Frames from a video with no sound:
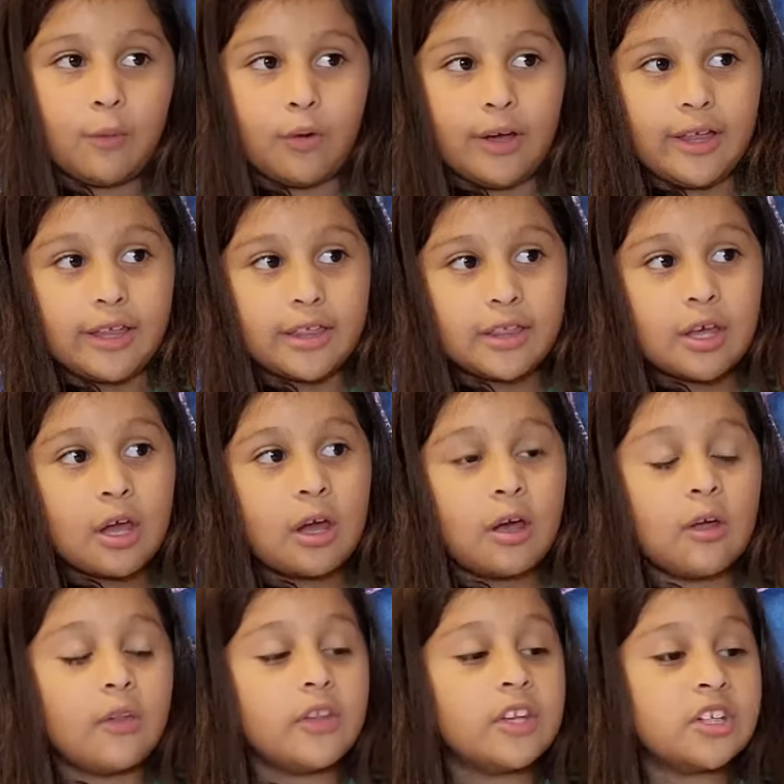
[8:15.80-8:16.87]
With
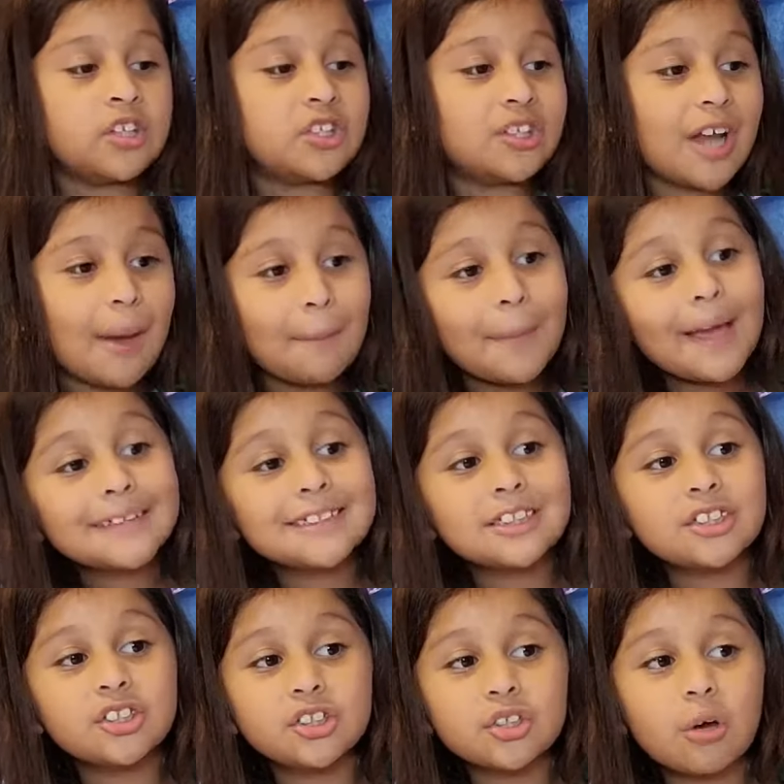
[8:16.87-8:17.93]
this Gemex
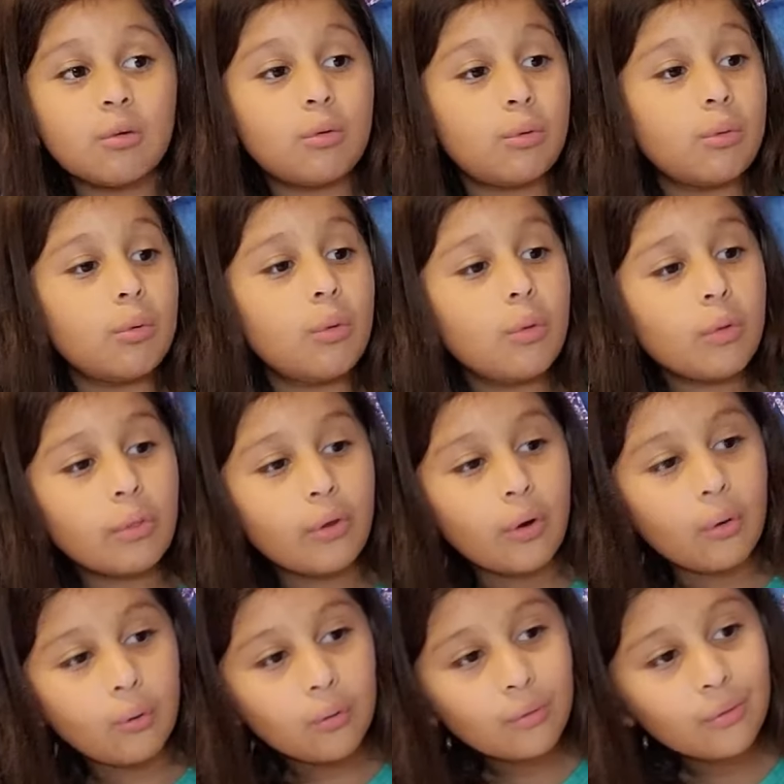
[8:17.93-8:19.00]
is so cool
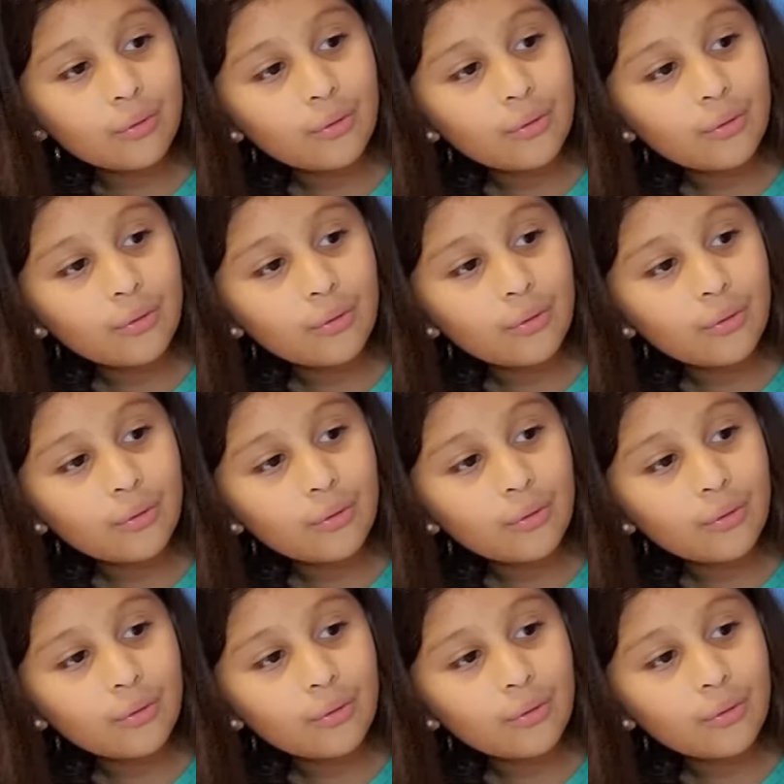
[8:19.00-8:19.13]
though.